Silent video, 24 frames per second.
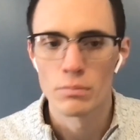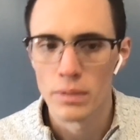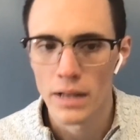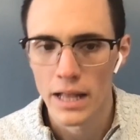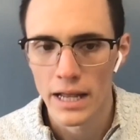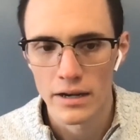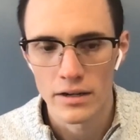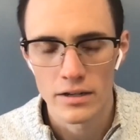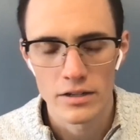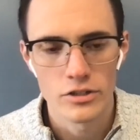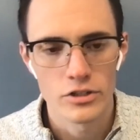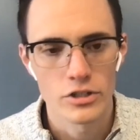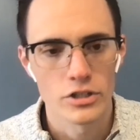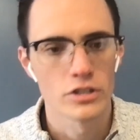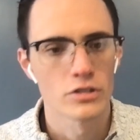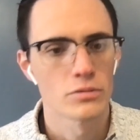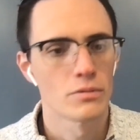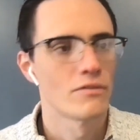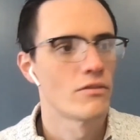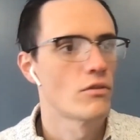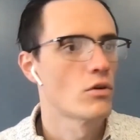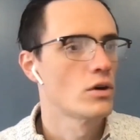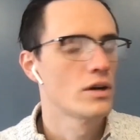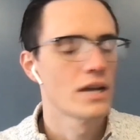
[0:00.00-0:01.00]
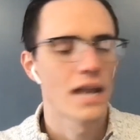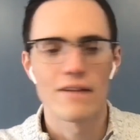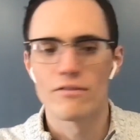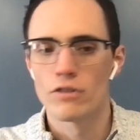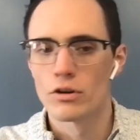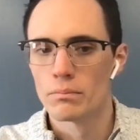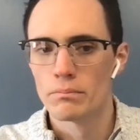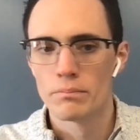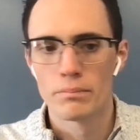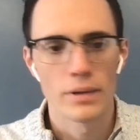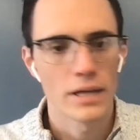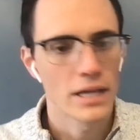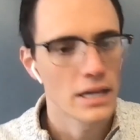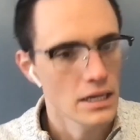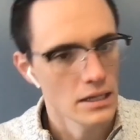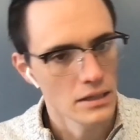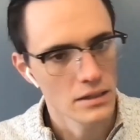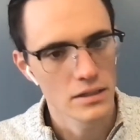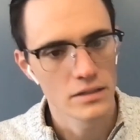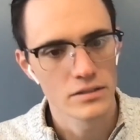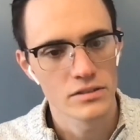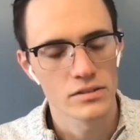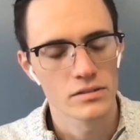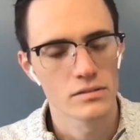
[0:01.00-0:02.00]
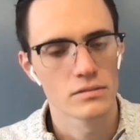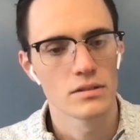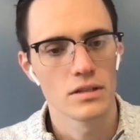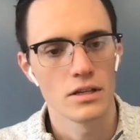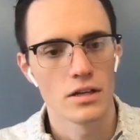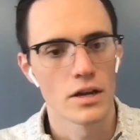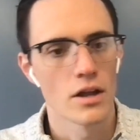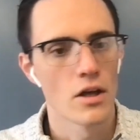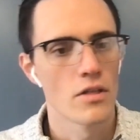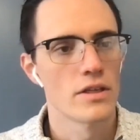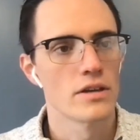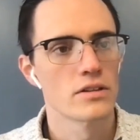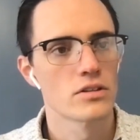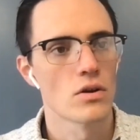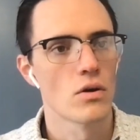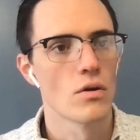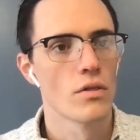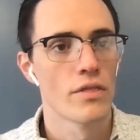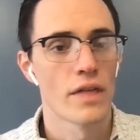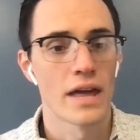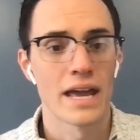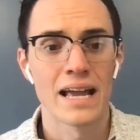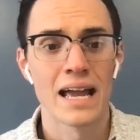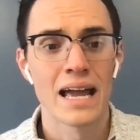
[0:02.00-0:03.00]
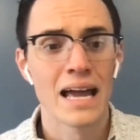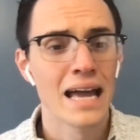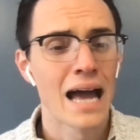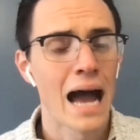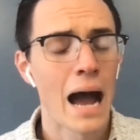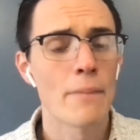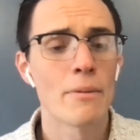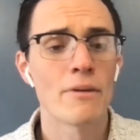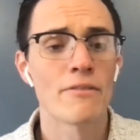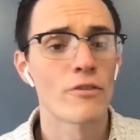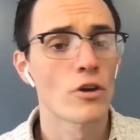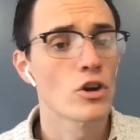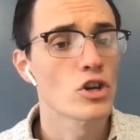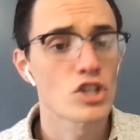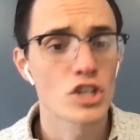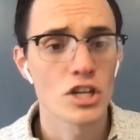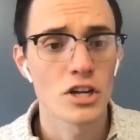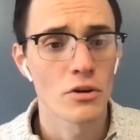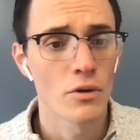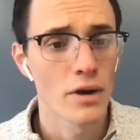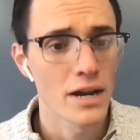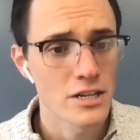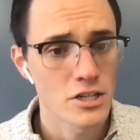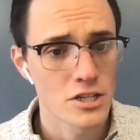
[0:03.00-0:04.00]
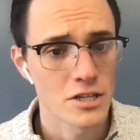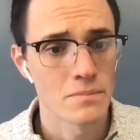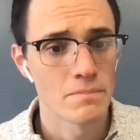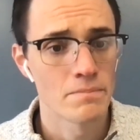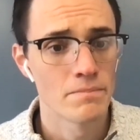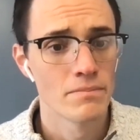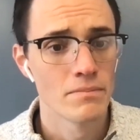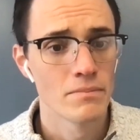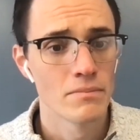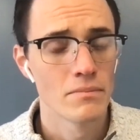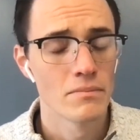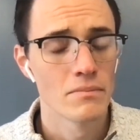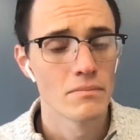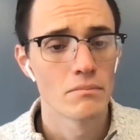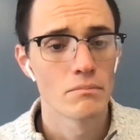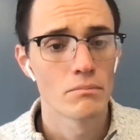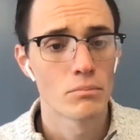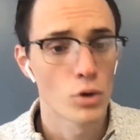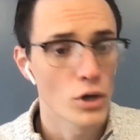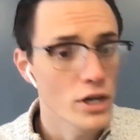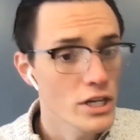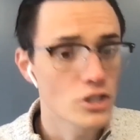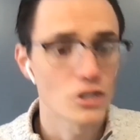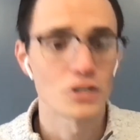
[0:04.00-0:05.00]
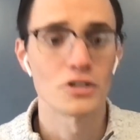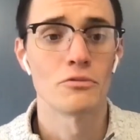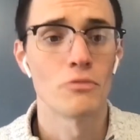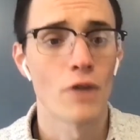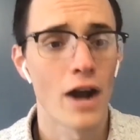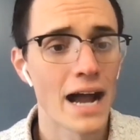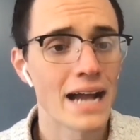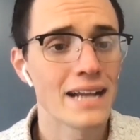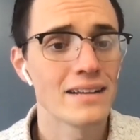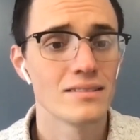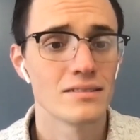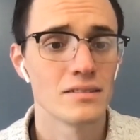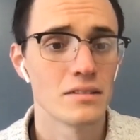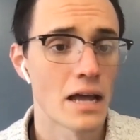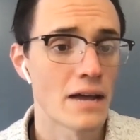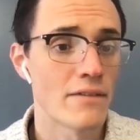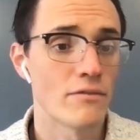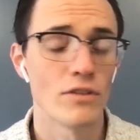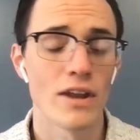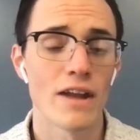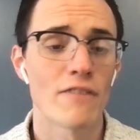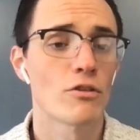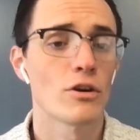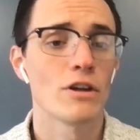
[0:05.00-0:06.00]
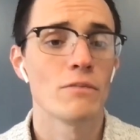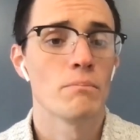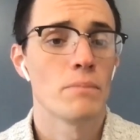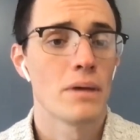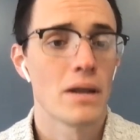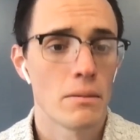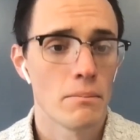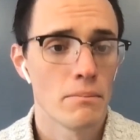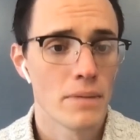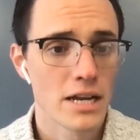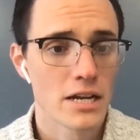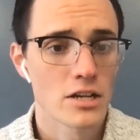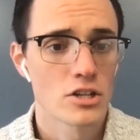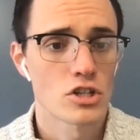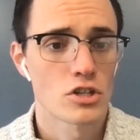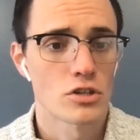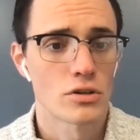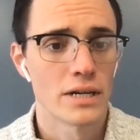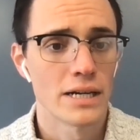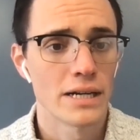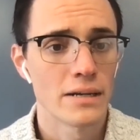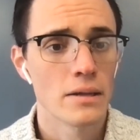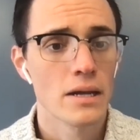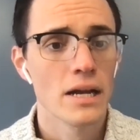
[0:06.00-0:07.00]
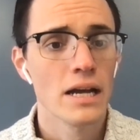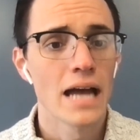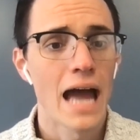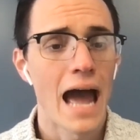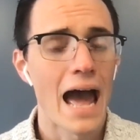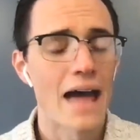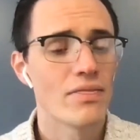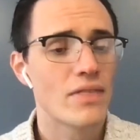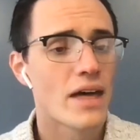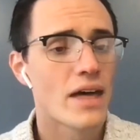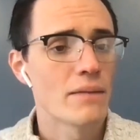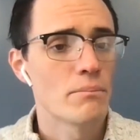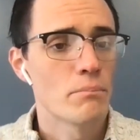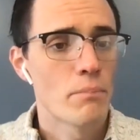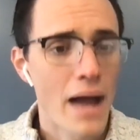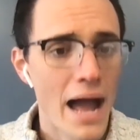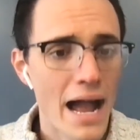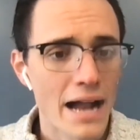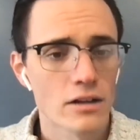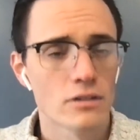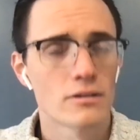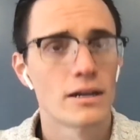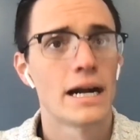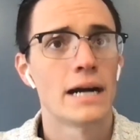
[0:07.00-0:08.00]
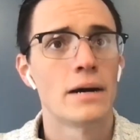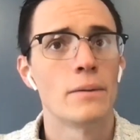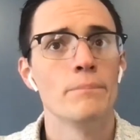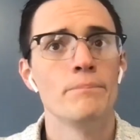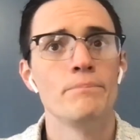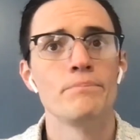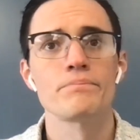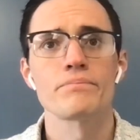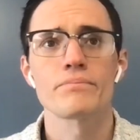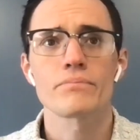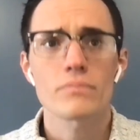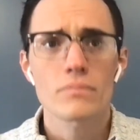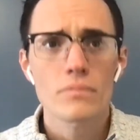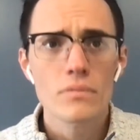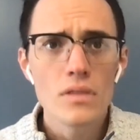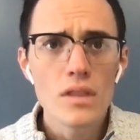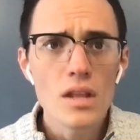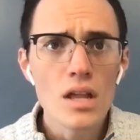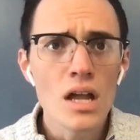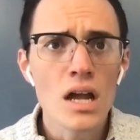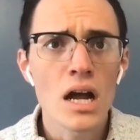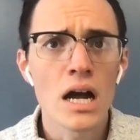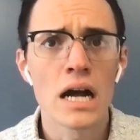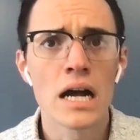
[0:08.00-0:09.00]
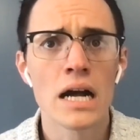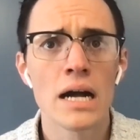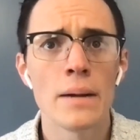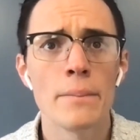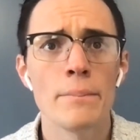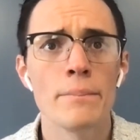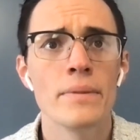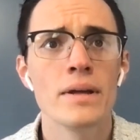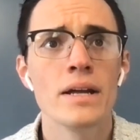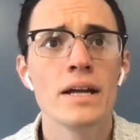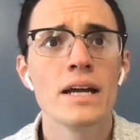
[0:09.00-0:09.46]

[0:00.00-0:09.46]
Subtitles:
planted a church before, never been in this, this whole thing. I'm a first generation preacher, right? And I've never even been in ministry, had that background. I